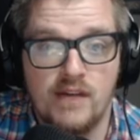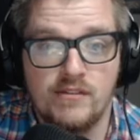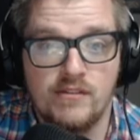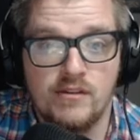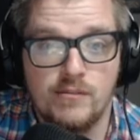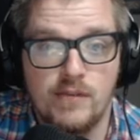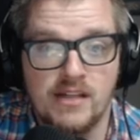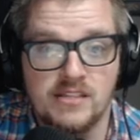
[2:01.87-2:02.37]

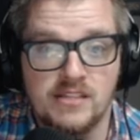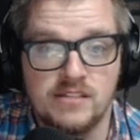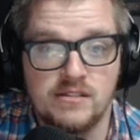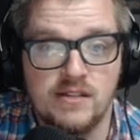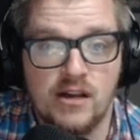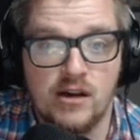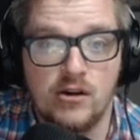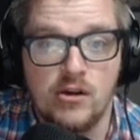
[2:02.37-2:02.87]
any mats
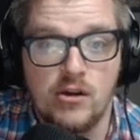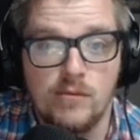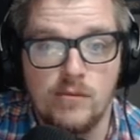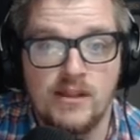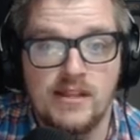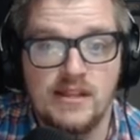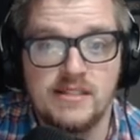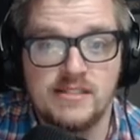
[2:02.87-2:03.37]
now,
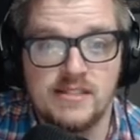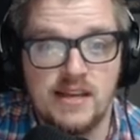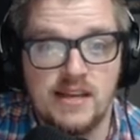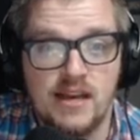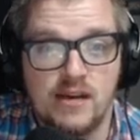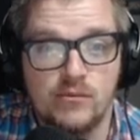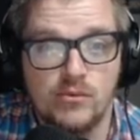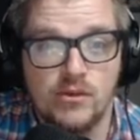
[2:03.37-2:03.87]
but let's say
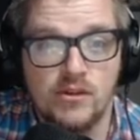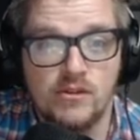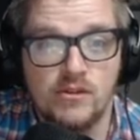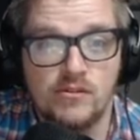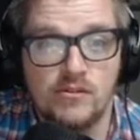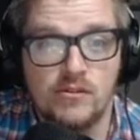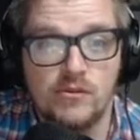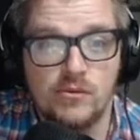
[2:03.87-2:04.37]
I wanted
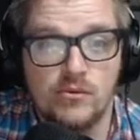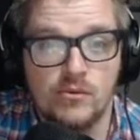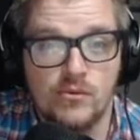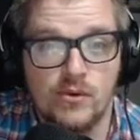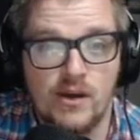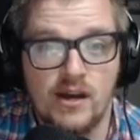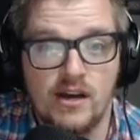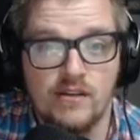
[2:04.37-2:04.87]
to
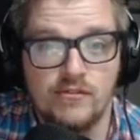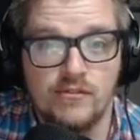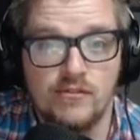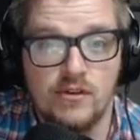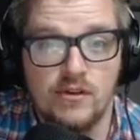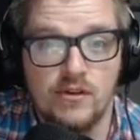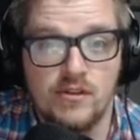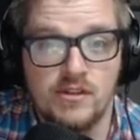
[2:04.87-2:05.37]

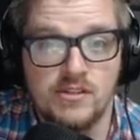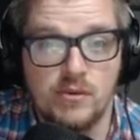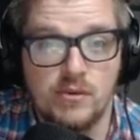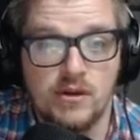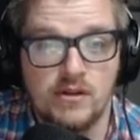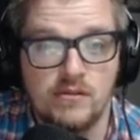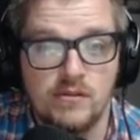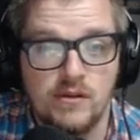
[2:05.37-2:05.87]
craft uh, this
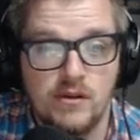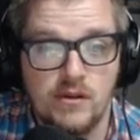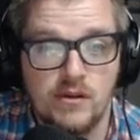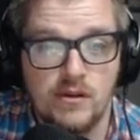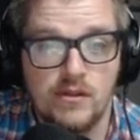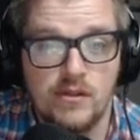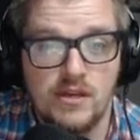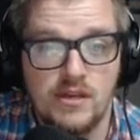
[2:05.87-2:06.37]
one,
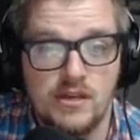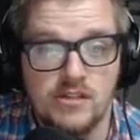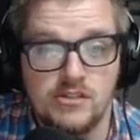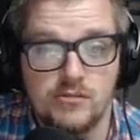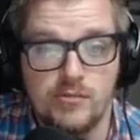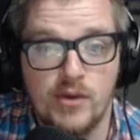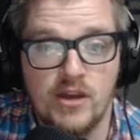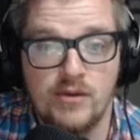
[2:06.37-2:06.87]
the
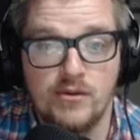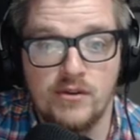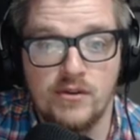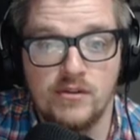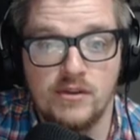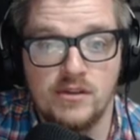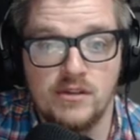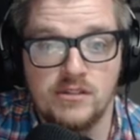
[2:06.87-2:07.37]
superior
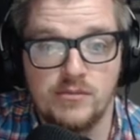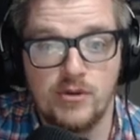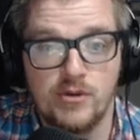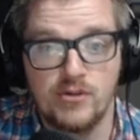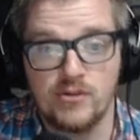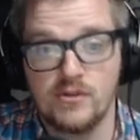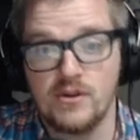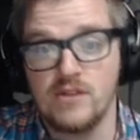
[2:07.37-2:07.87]
uh,
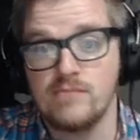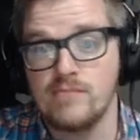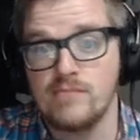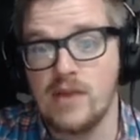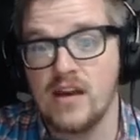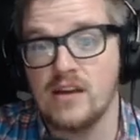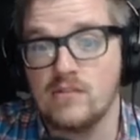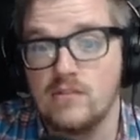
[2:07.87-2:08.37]
superior
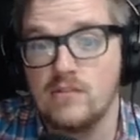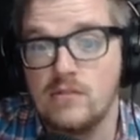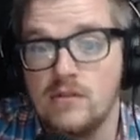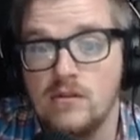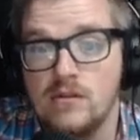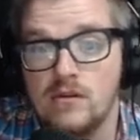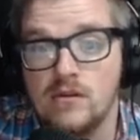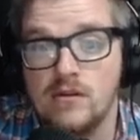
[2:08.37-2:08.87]
impact.
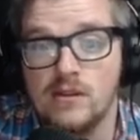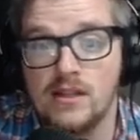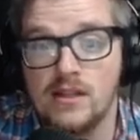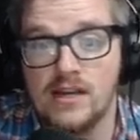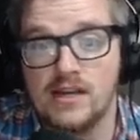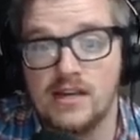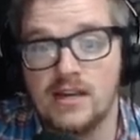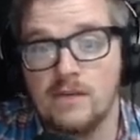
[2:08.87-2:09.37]

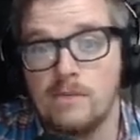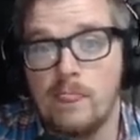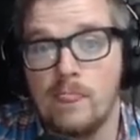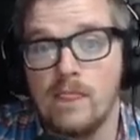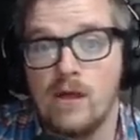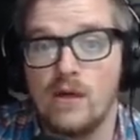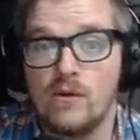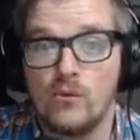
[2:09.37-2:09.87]
Like
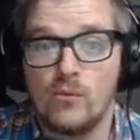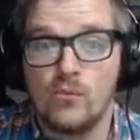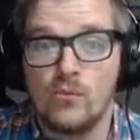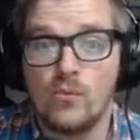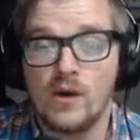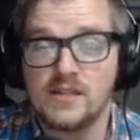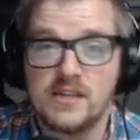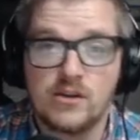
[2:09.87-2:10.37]

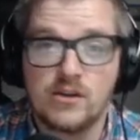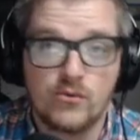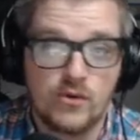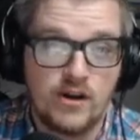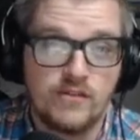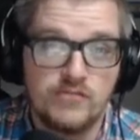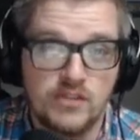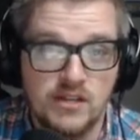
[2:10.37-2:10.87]
once I
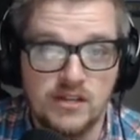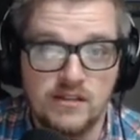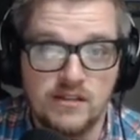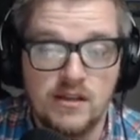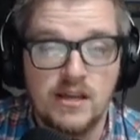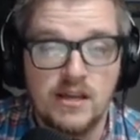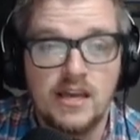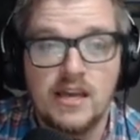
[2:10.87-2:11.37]
crafted it,
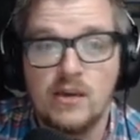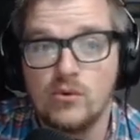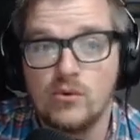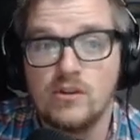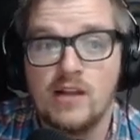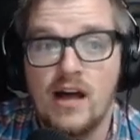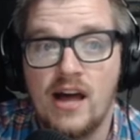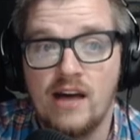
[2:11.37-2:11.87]
it
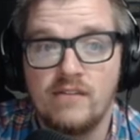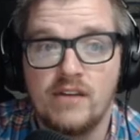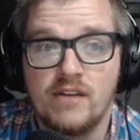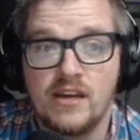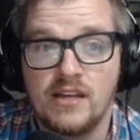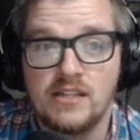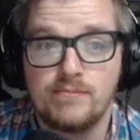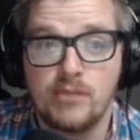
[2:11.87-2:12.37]
will have
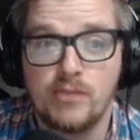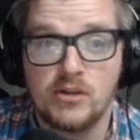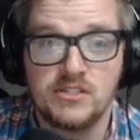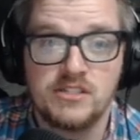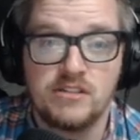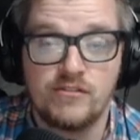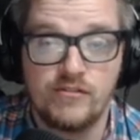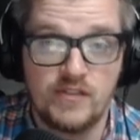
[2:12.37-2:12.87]
a
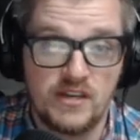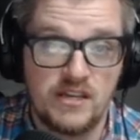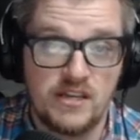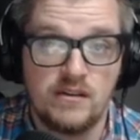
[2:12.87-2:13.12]
deposit fee.